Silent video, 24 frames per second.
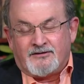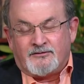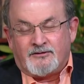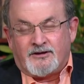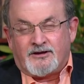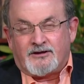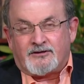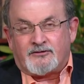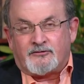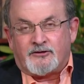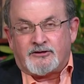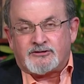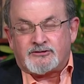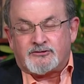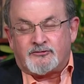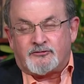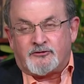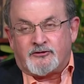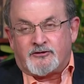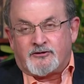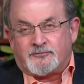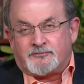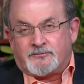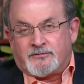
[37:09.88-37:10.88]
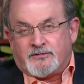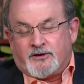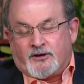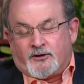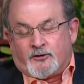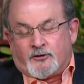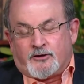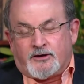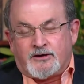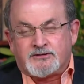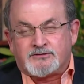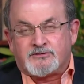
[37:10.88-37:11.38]
Well, Christopher,
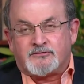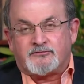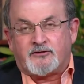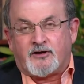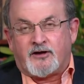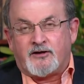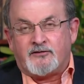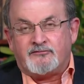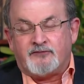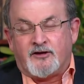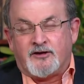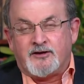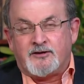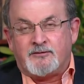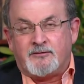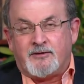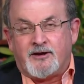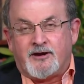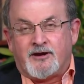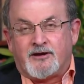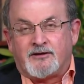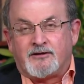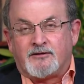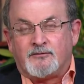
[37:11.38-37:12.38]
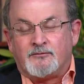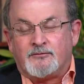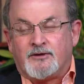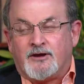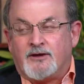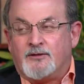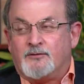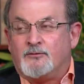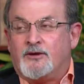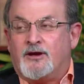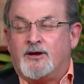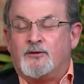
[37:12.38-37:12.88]
is a very funny man,
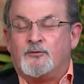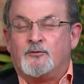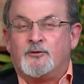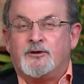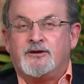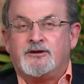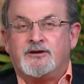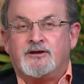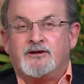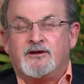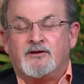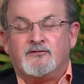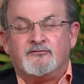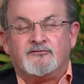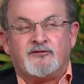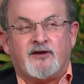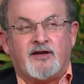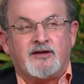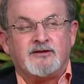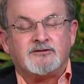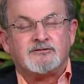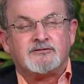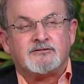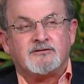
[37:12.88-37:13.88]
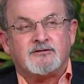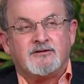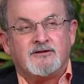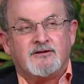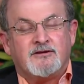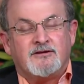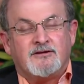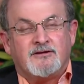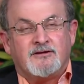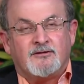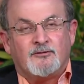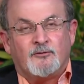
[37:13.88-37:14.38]
and we did invent
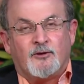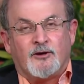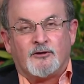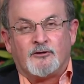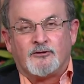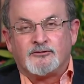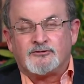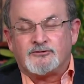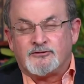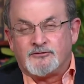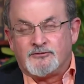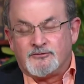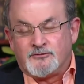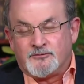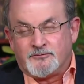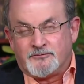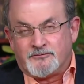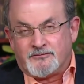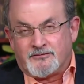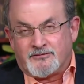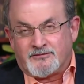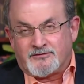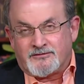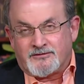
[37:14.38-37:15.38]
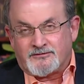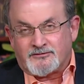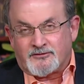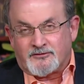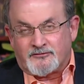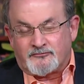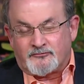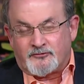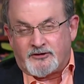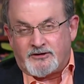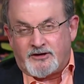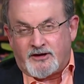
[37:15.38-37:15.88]
one or two
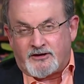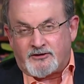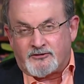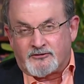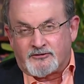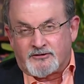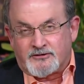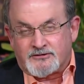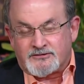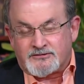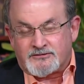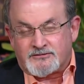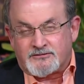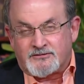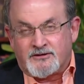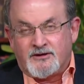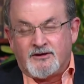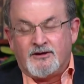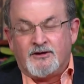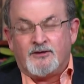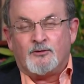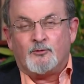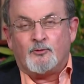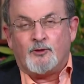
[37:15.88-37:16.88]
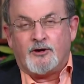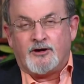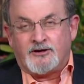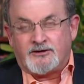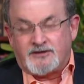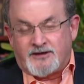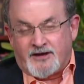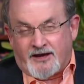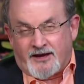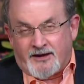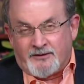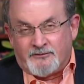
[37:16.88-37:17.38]
sort of ridiculous
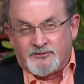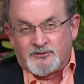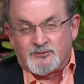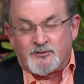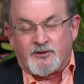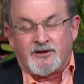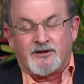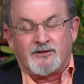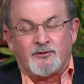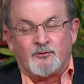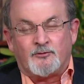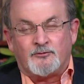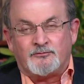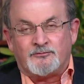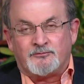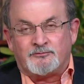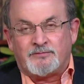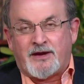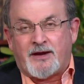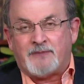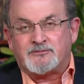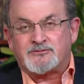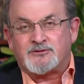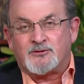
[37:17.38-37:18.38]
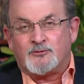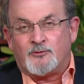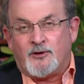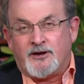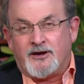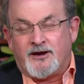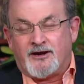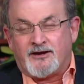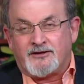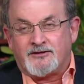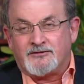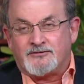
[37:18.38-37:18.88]
word games. Well, perhaps the
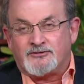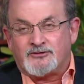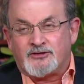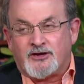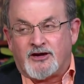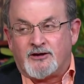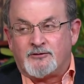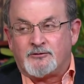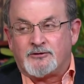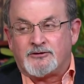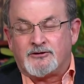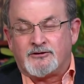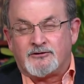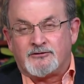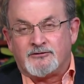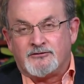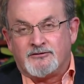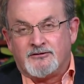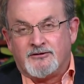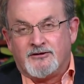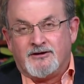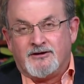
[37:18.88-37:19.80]
one I could share with you